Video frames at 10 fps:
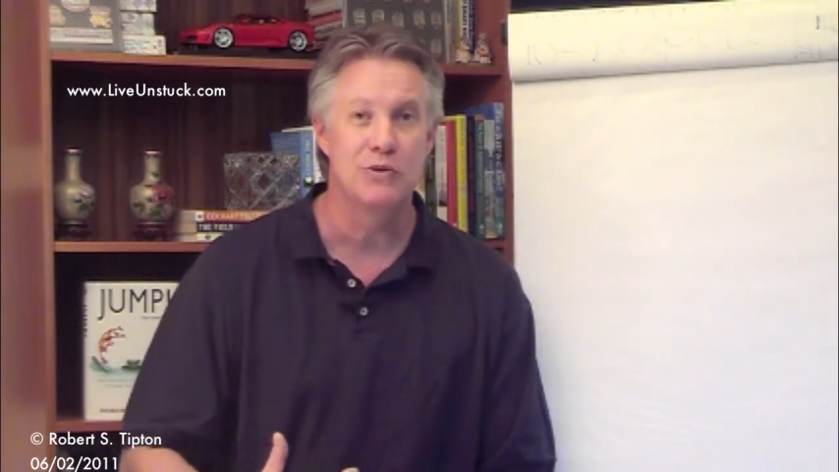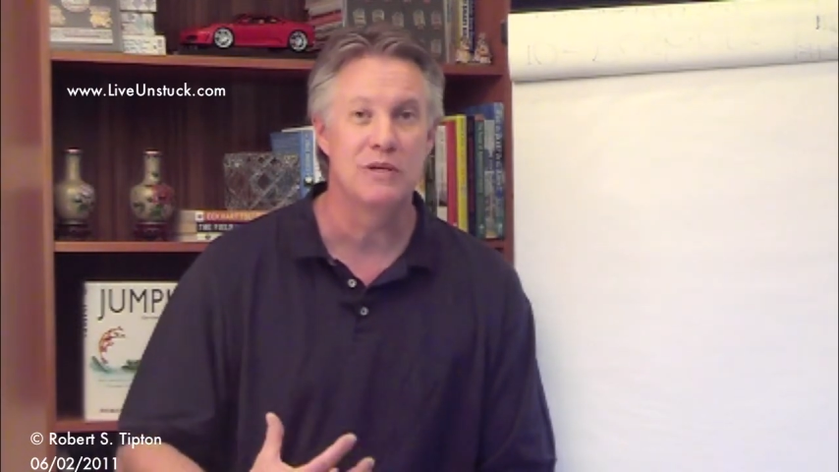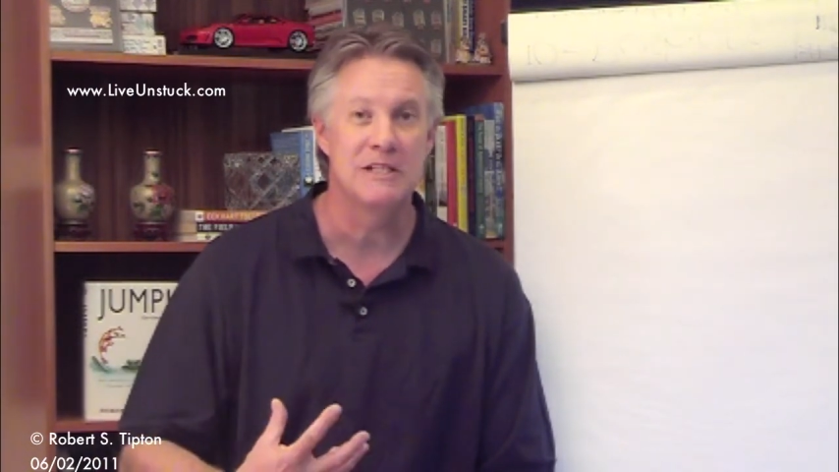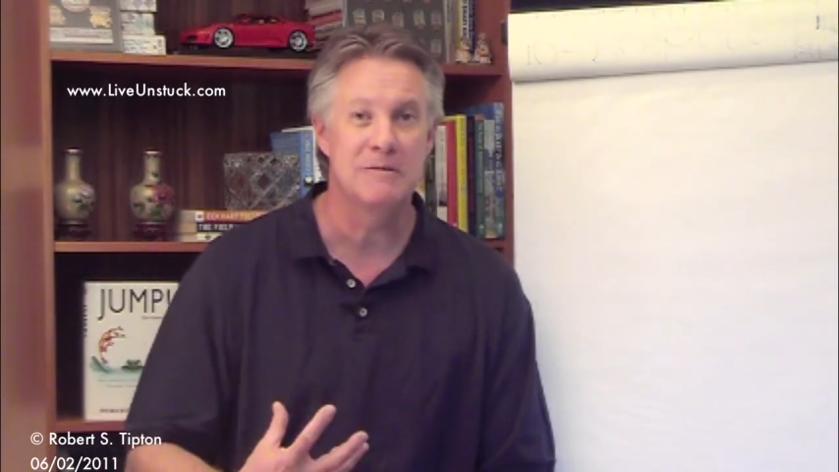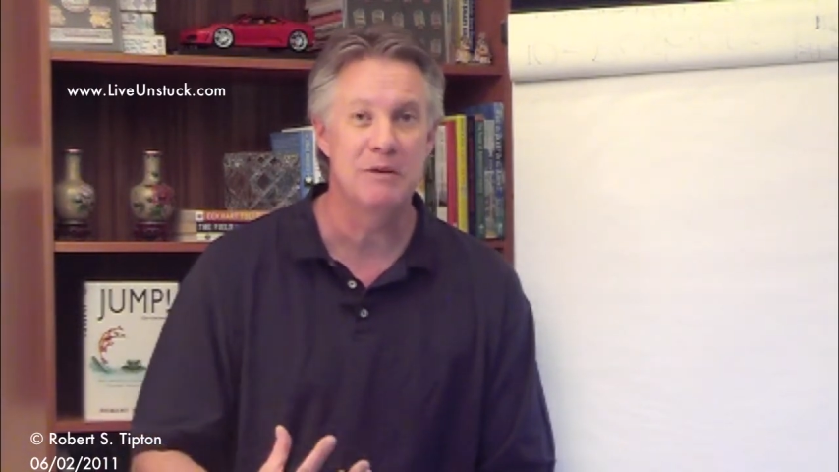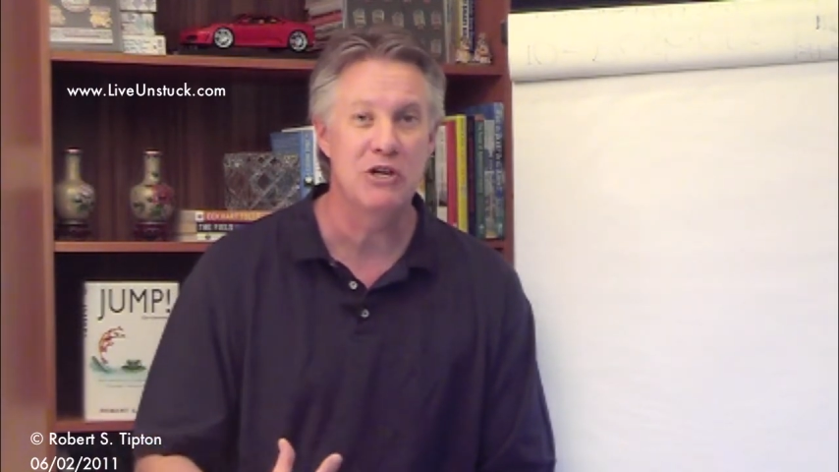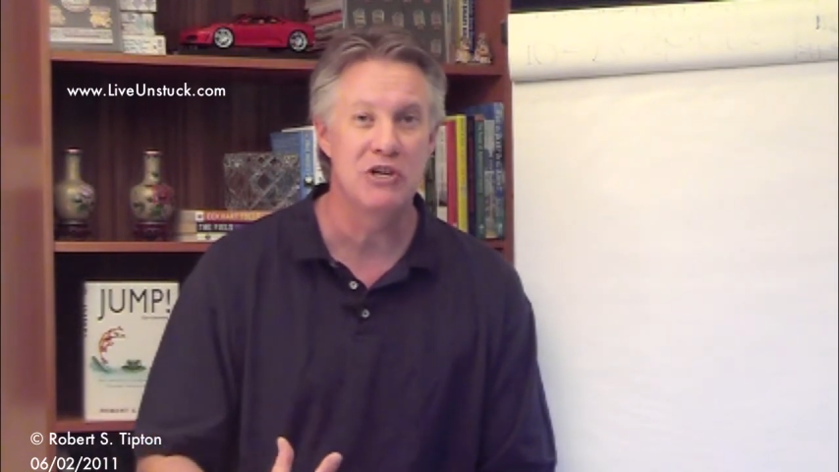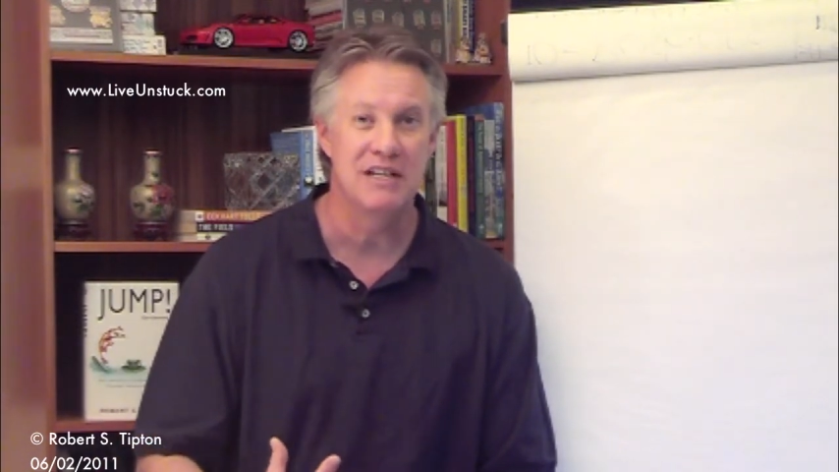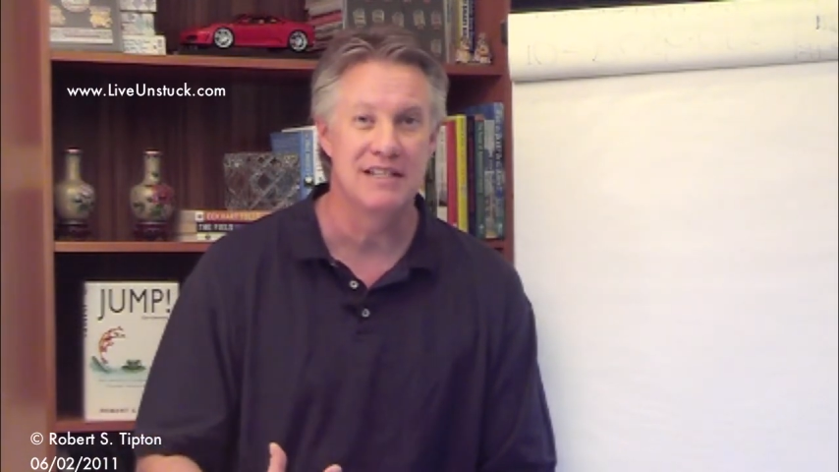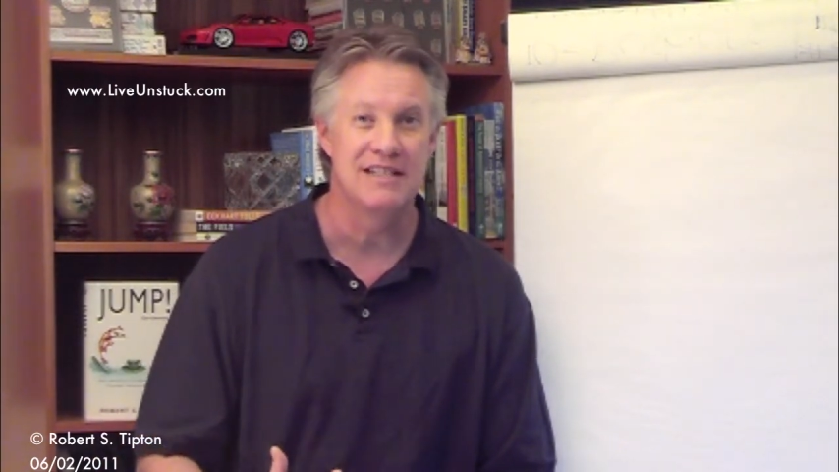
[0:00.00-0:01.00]
to
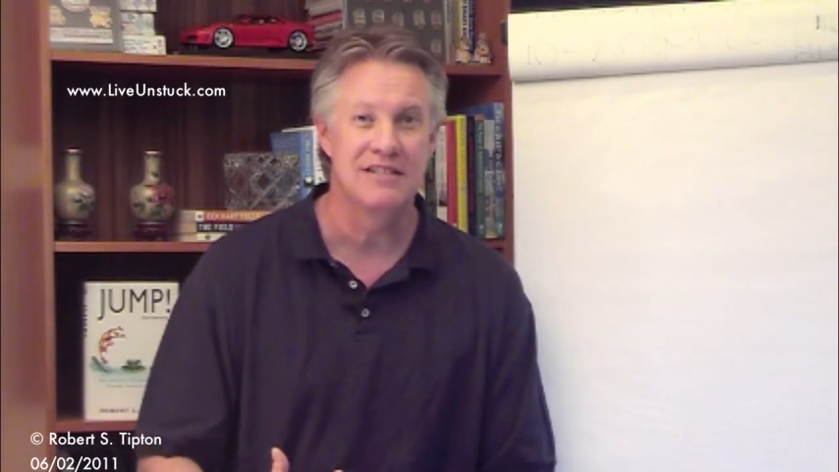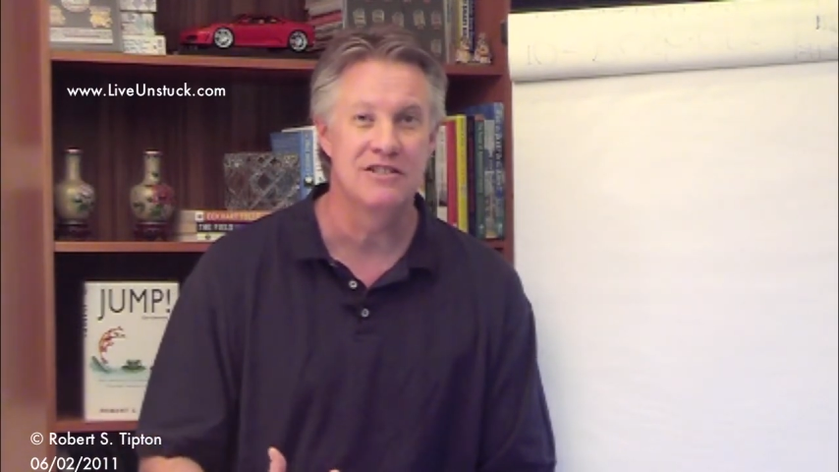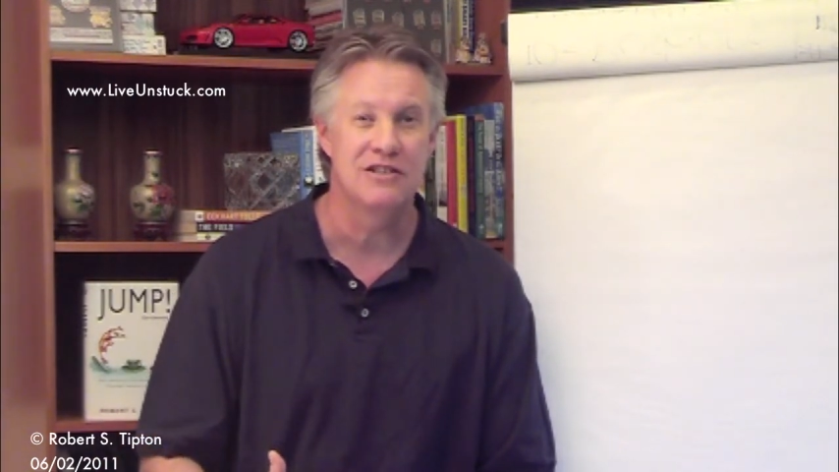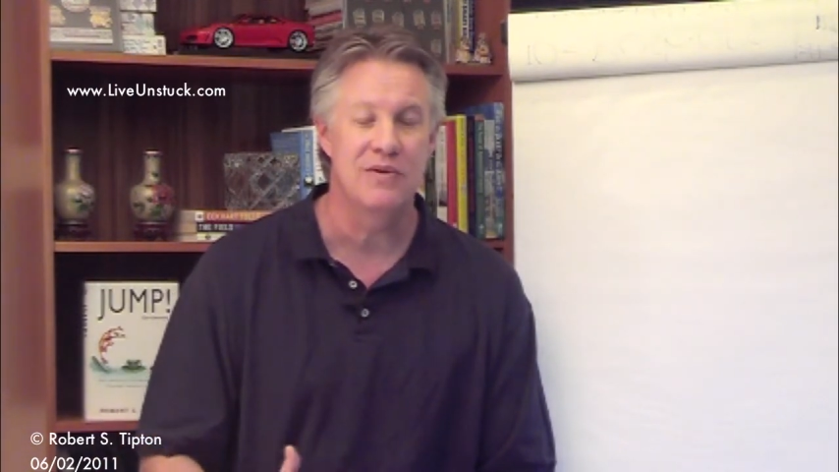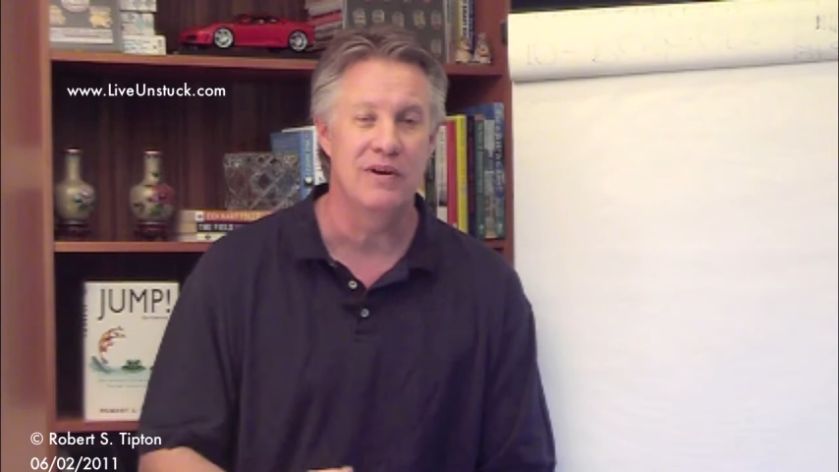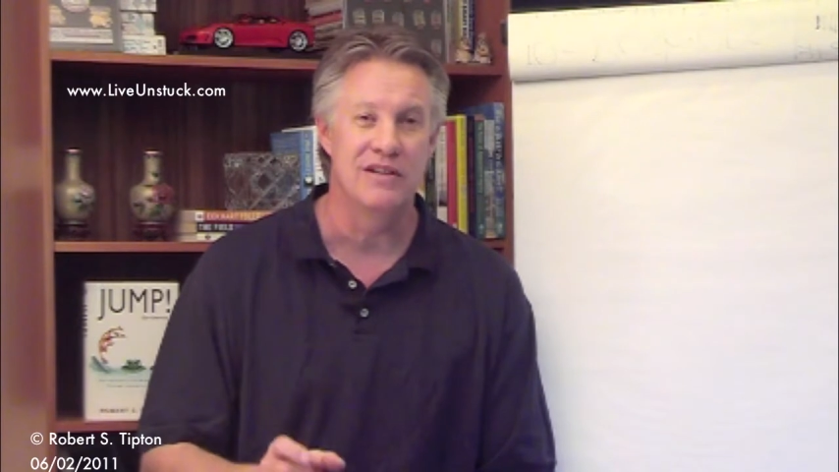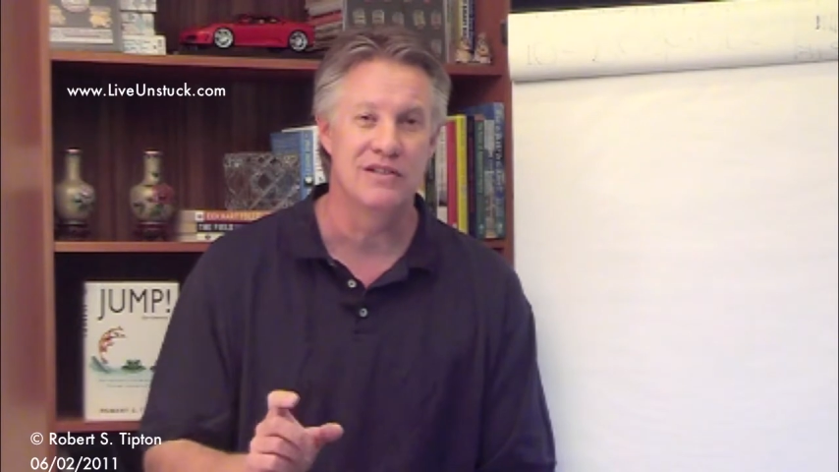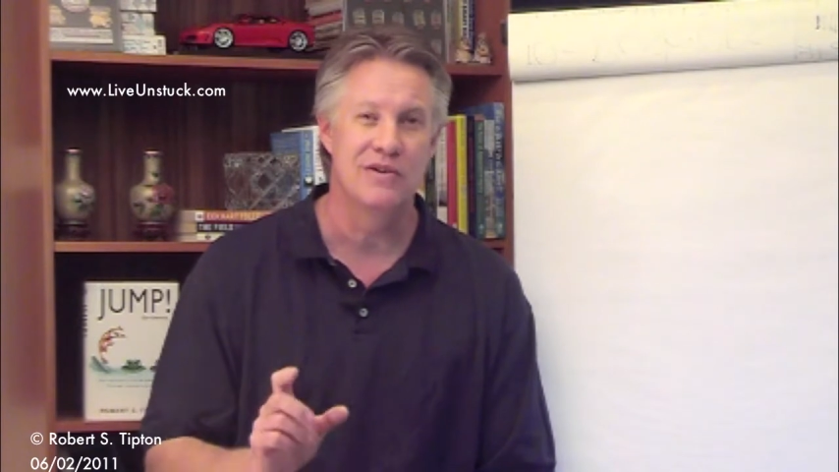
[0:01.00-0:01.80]
experience it, and so on.